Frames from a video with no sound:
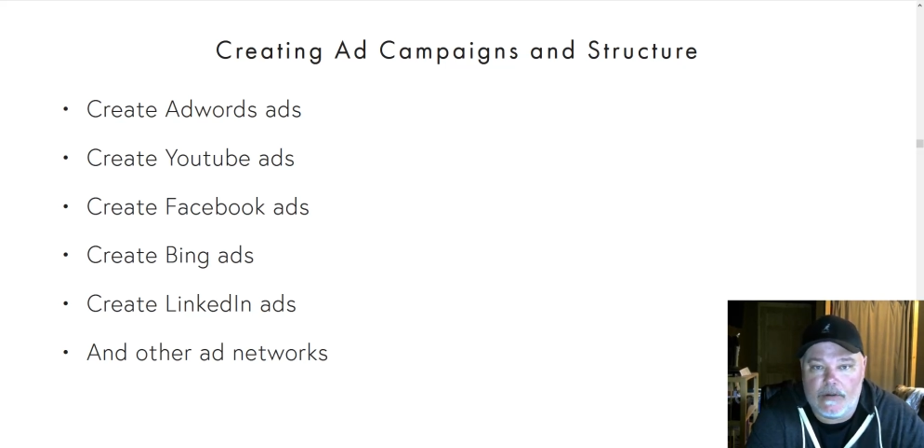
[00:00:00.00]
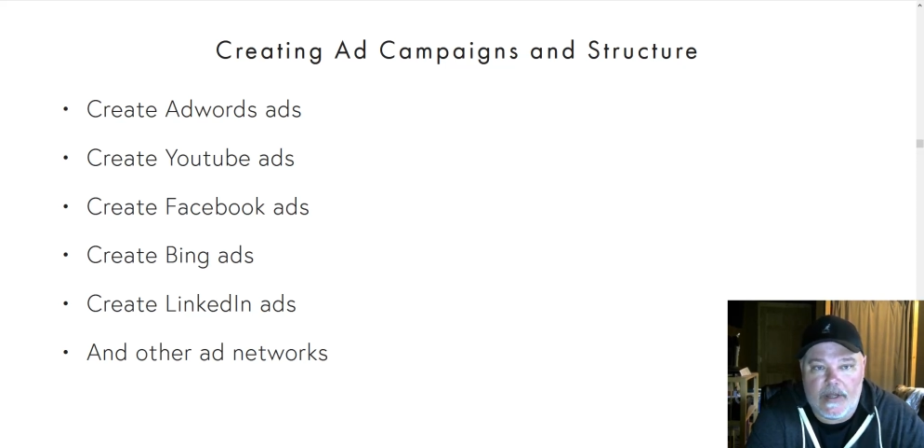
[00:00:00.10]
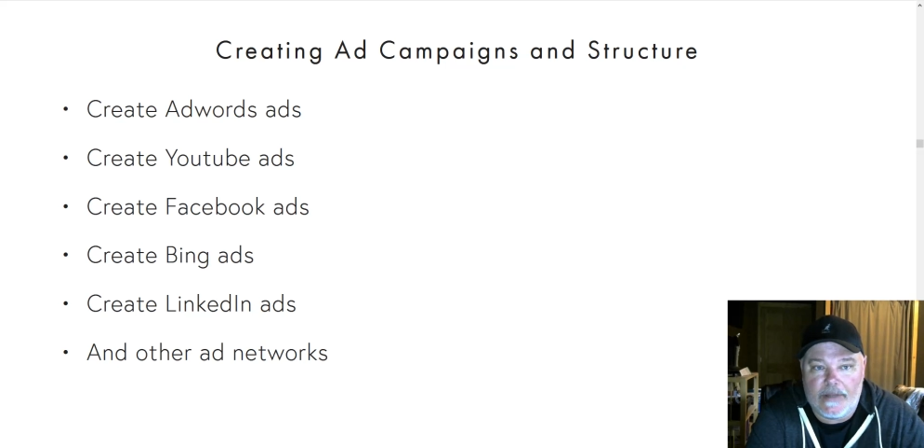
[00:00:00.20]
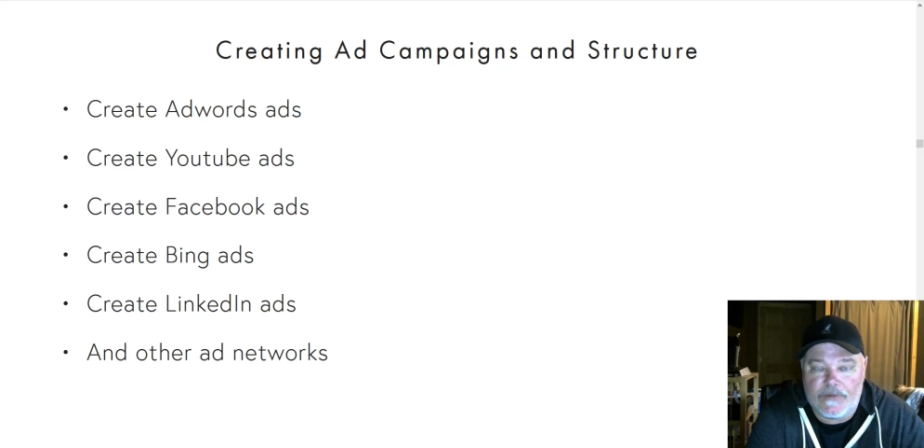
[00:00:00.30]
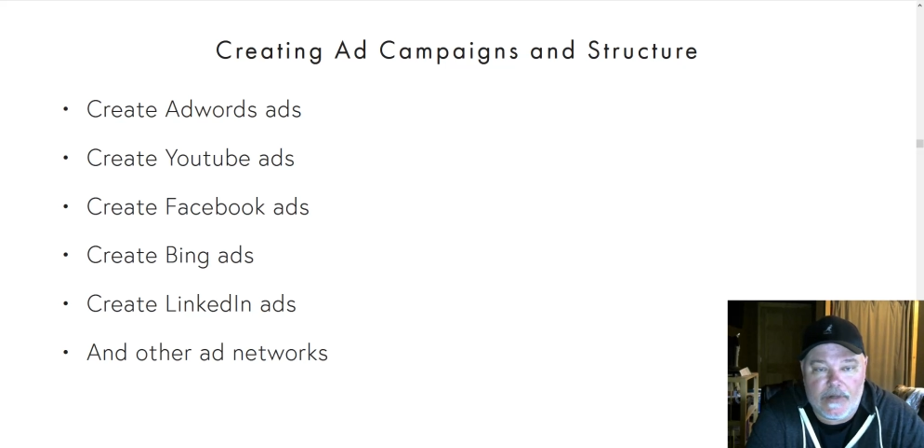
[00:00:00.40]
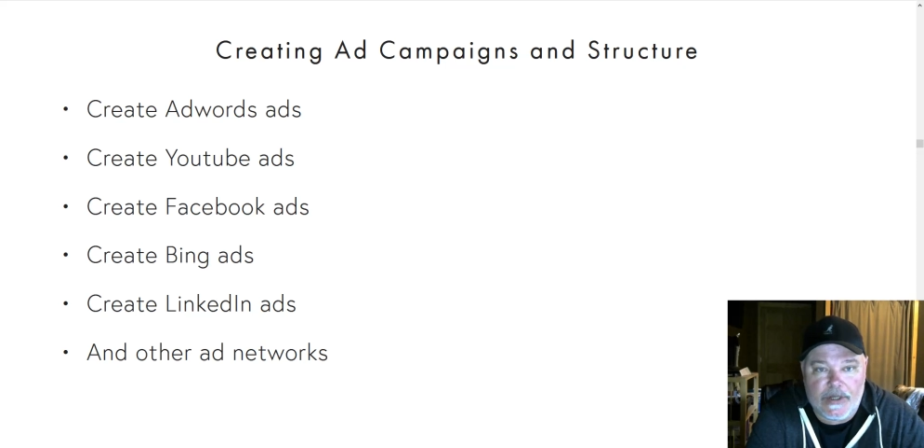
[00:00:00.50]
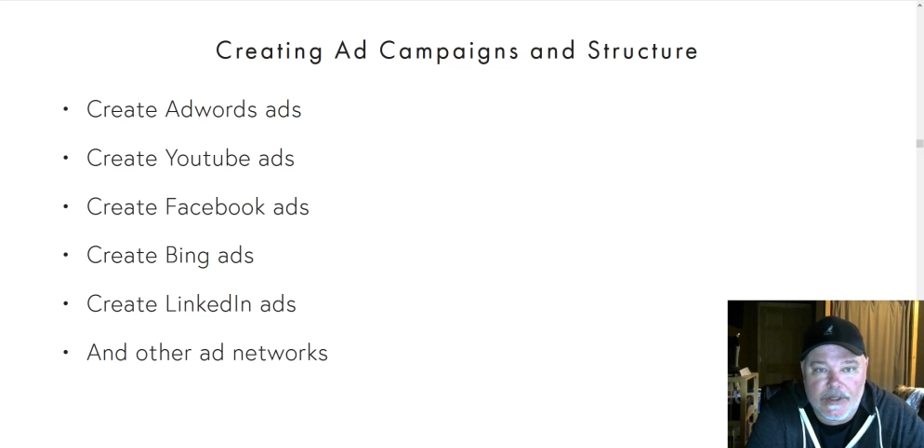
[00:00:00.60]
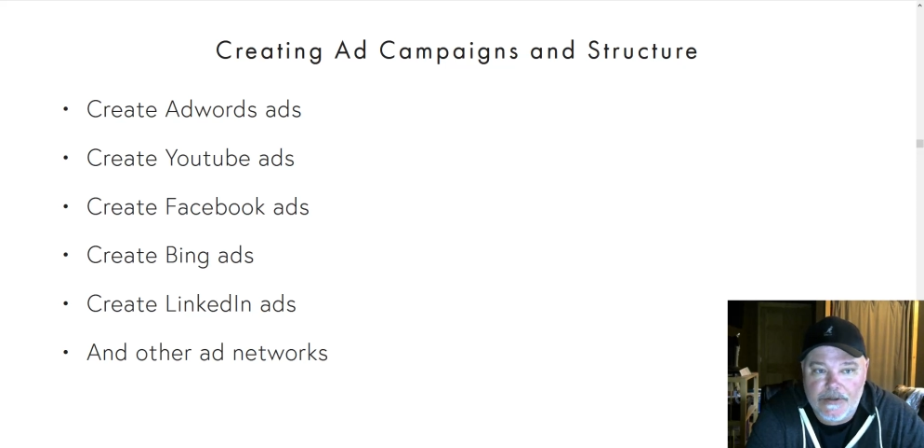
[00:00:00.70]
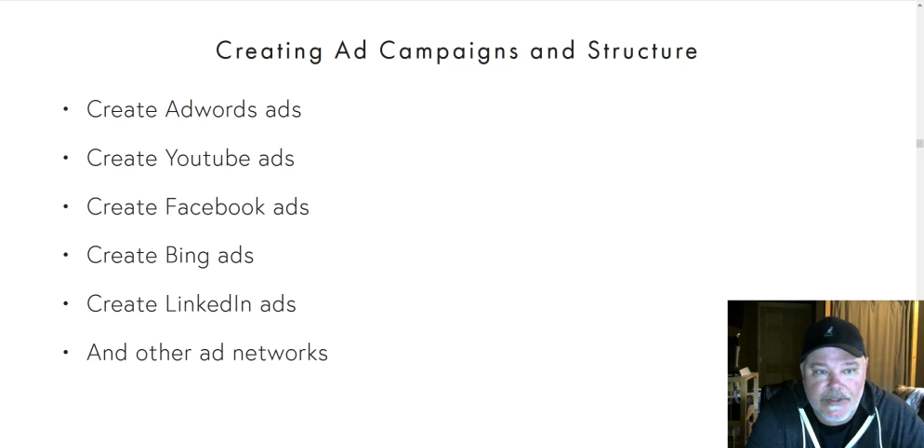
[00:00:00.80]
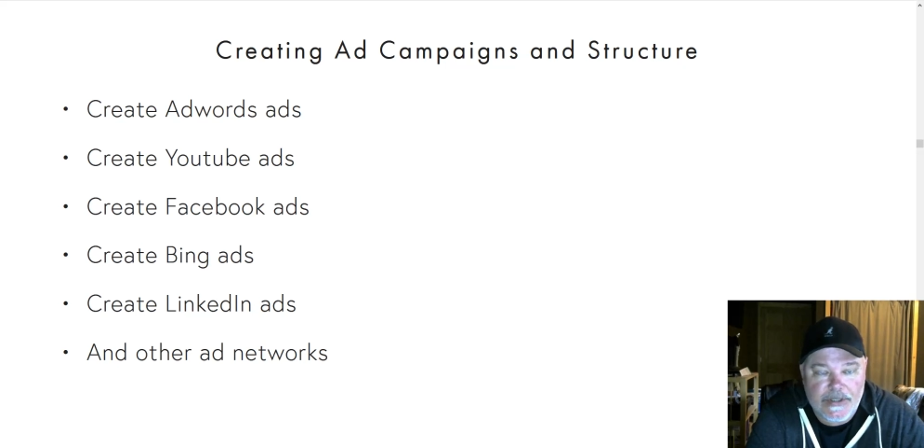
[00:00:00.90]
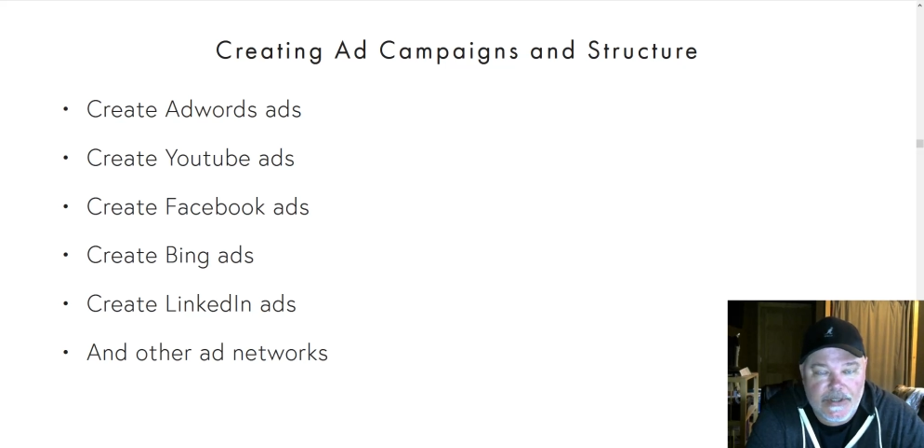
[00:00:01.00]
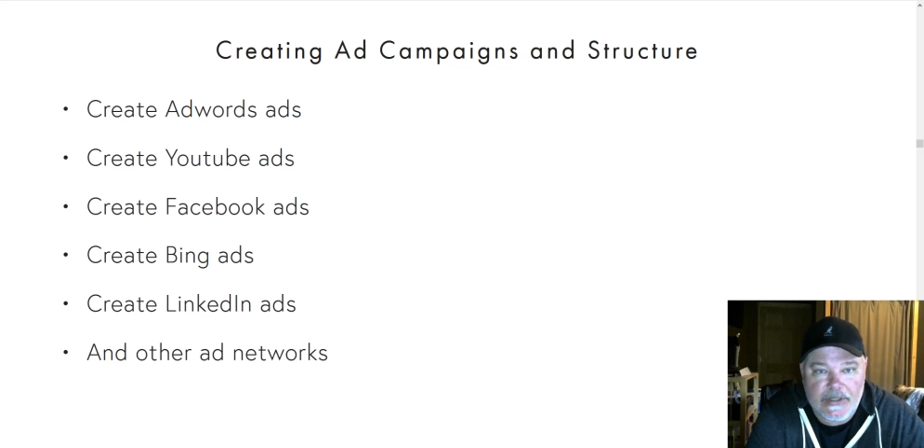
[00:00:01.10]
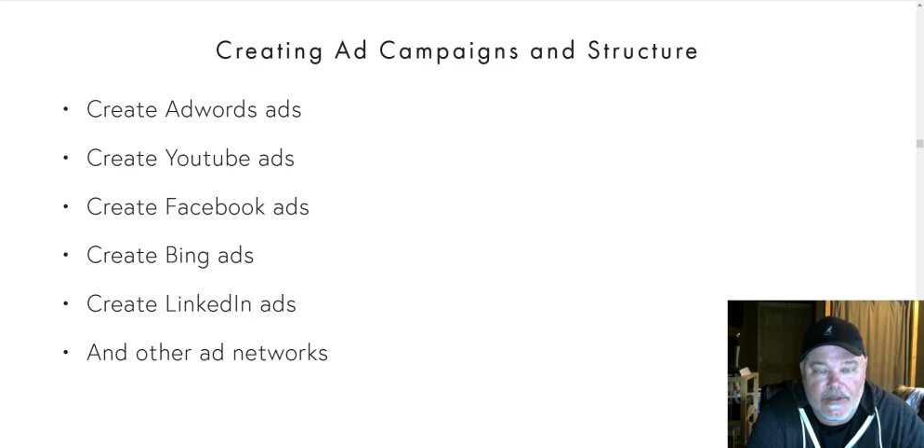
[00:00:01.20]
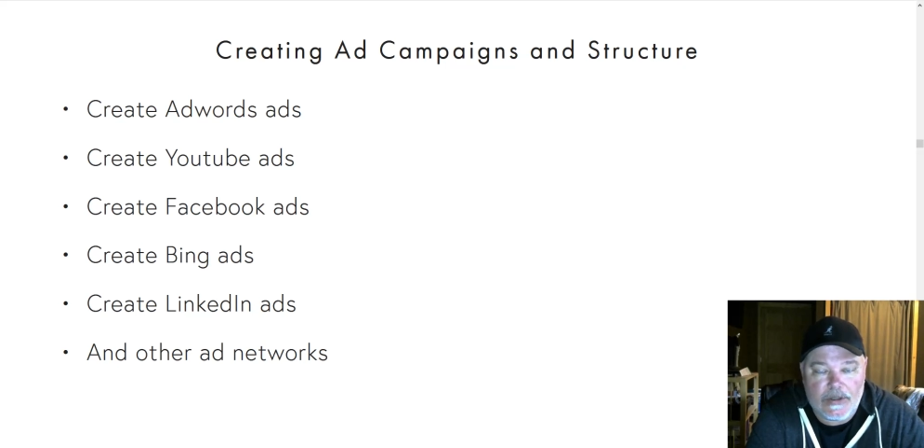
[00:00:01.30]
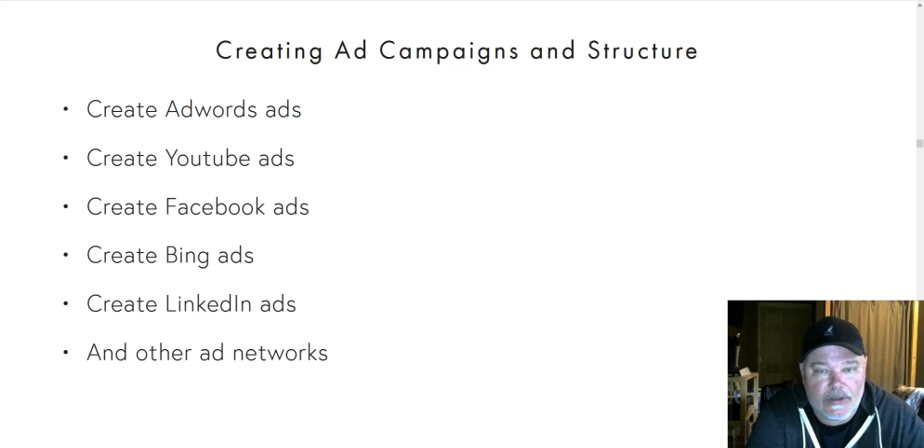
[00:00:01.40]
if you're interested
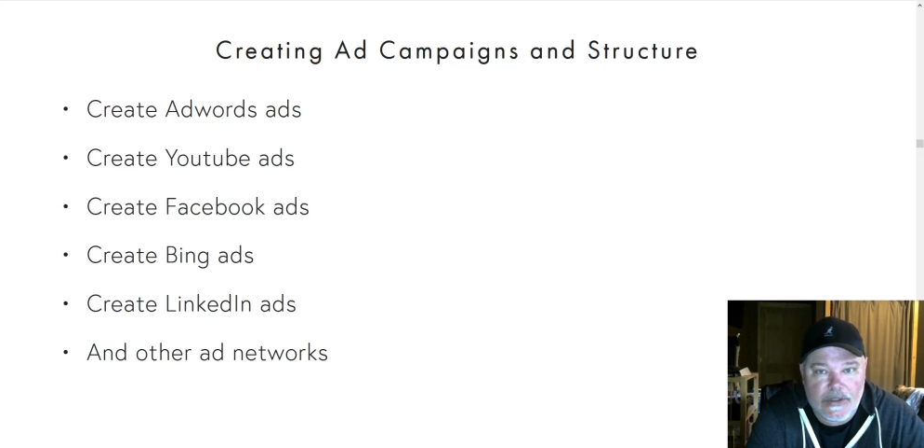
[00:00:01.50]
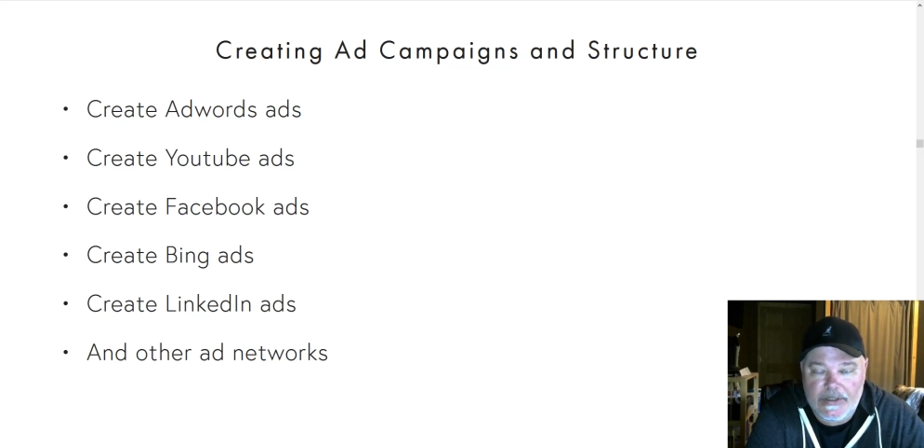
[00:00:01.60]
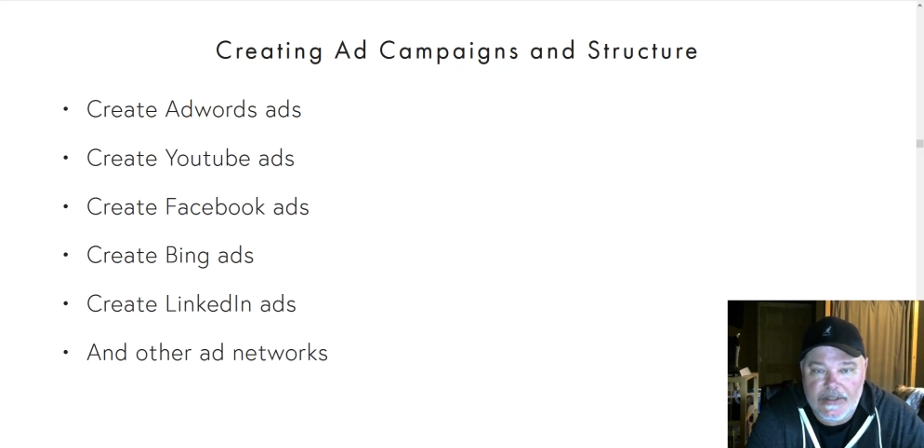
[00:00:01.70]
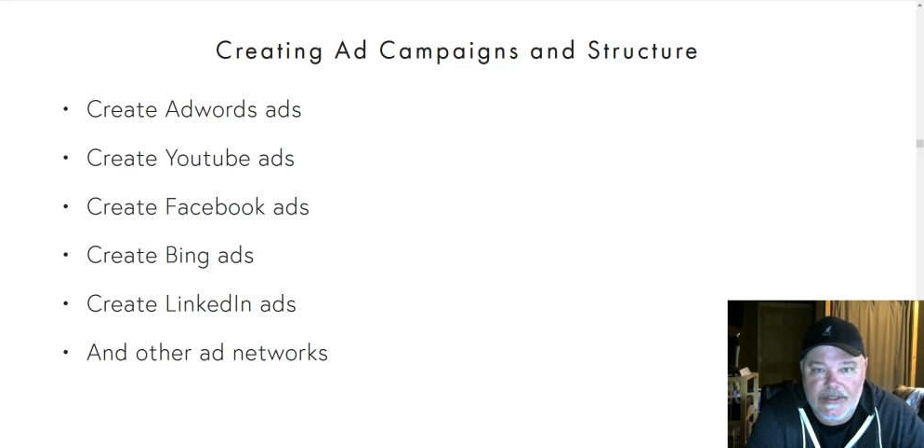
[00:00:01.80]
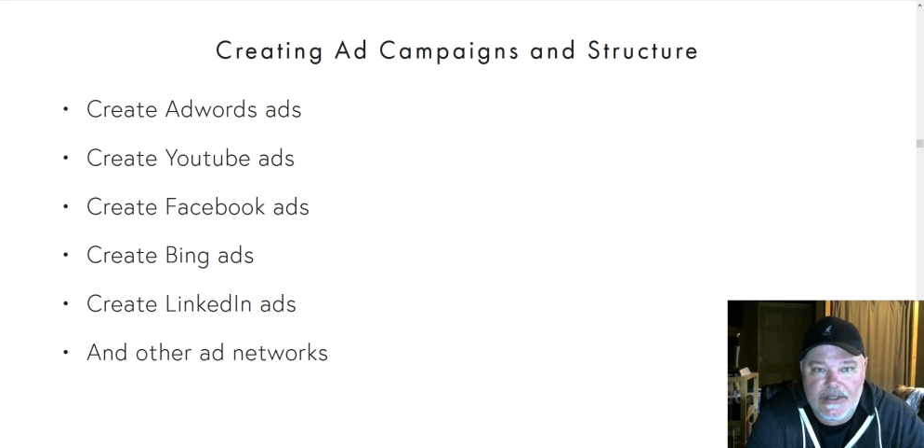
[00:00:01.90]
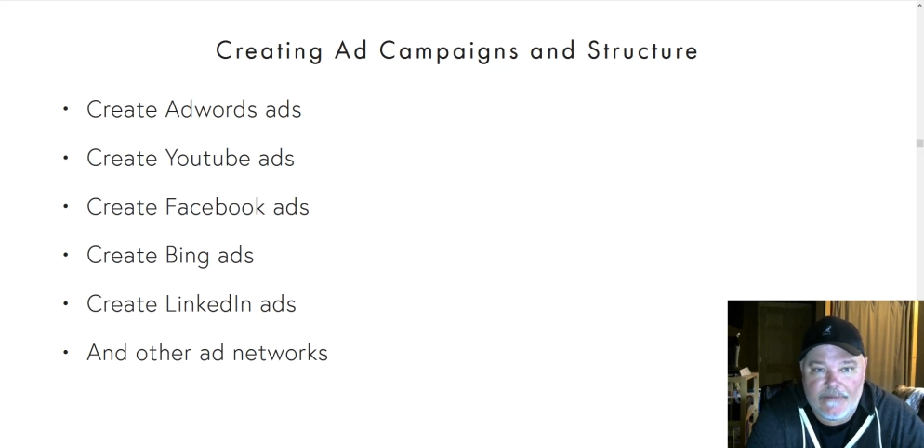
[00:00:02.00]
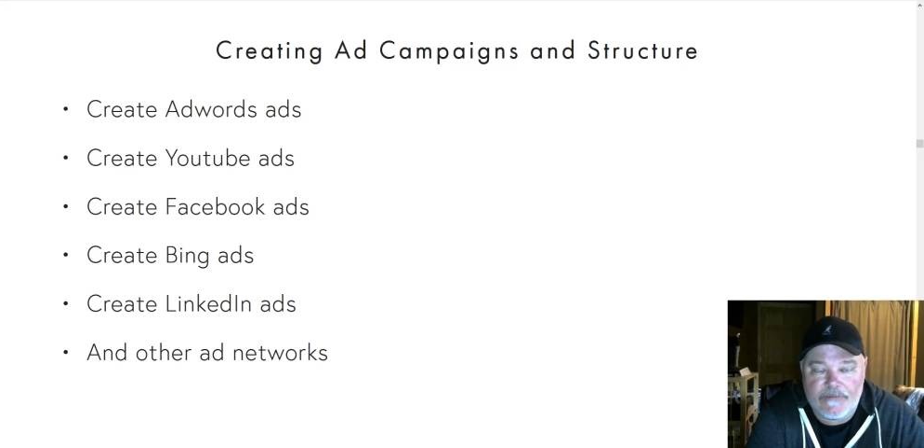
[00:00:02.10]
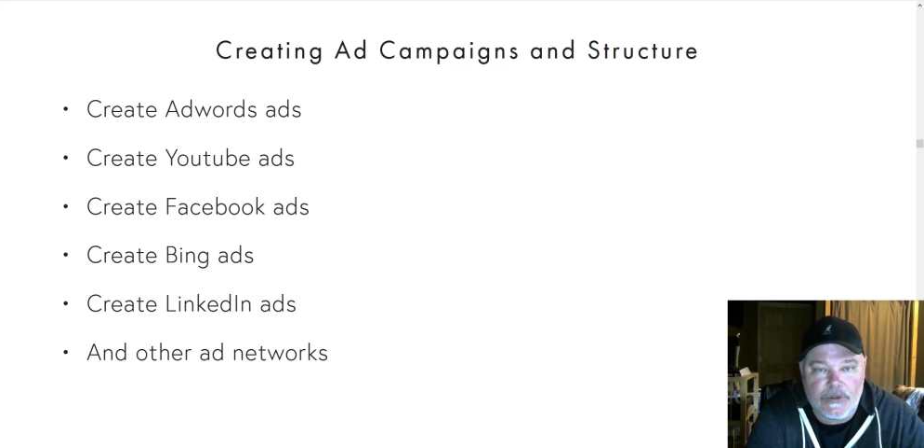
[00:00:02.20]
in learning this stuff,